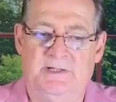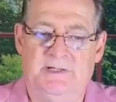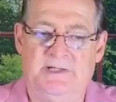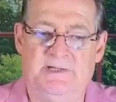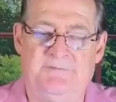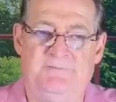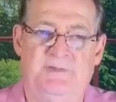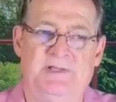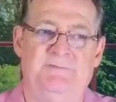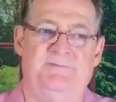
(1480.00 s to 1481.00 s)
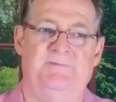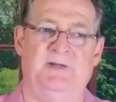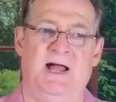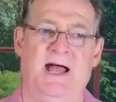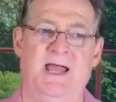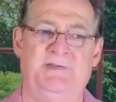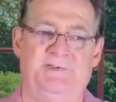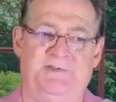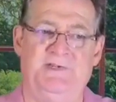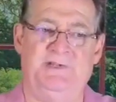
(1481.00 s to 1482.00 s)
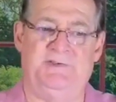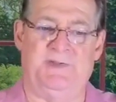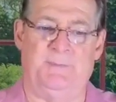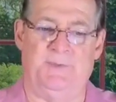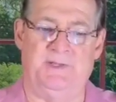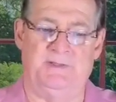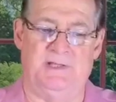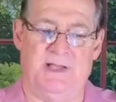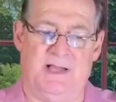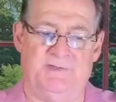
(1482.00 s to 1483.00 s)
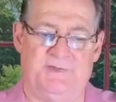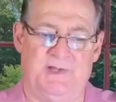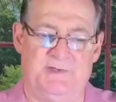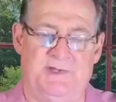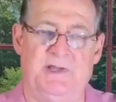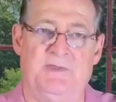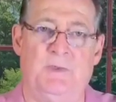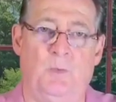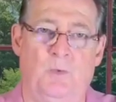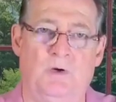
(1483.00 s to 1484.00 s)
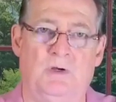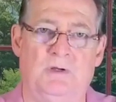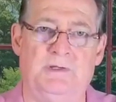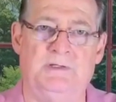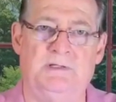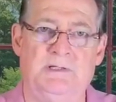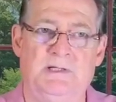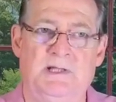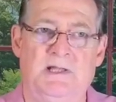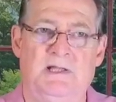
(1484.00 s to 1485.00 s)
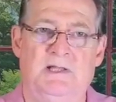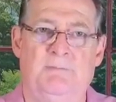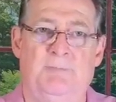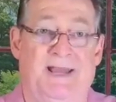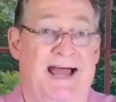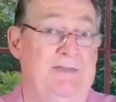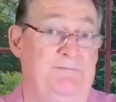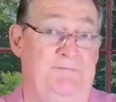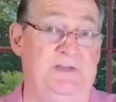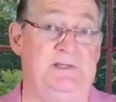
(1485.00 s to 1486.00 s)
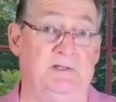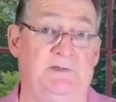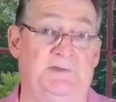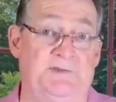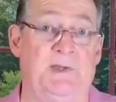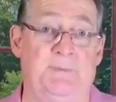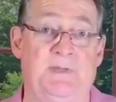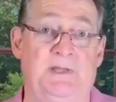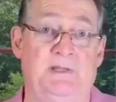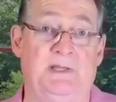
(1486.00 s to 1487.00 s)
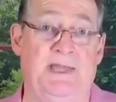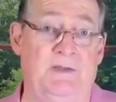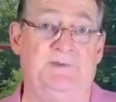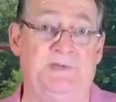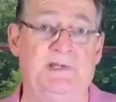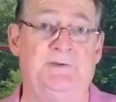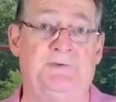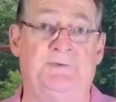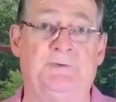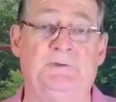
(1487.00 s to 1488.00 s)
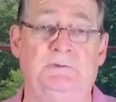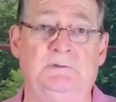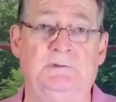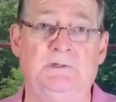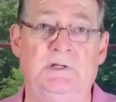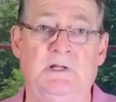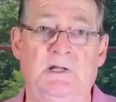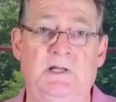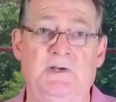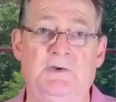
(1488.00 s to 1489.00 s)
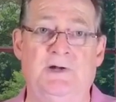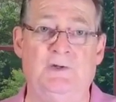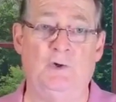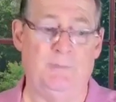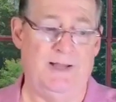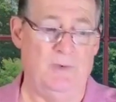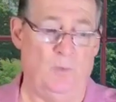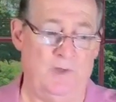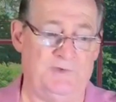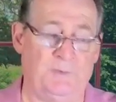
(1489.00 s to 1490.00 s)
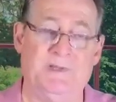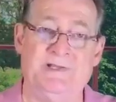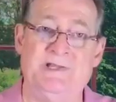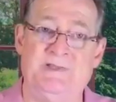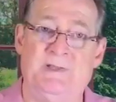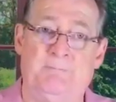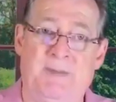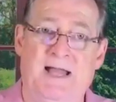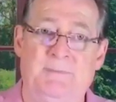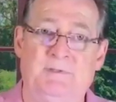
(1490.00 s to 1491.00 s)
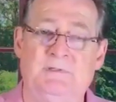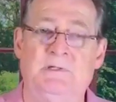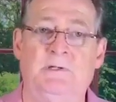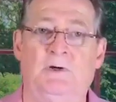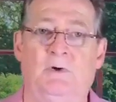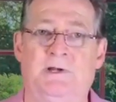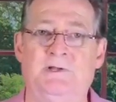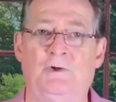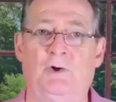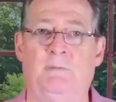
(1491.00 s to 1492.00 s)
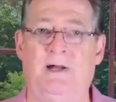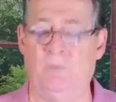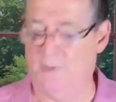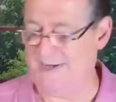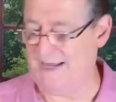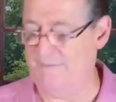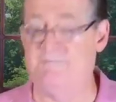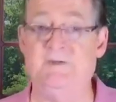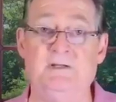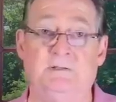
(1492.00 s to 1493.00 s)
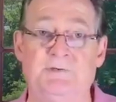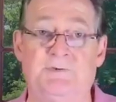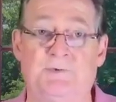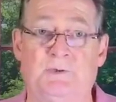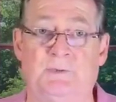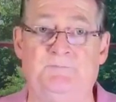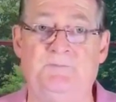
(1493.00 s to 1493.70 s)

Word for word: if if I see something that God says in the word, but I feel something else is true. Do I go by what's written in the Bible or do I go by what I feel is true?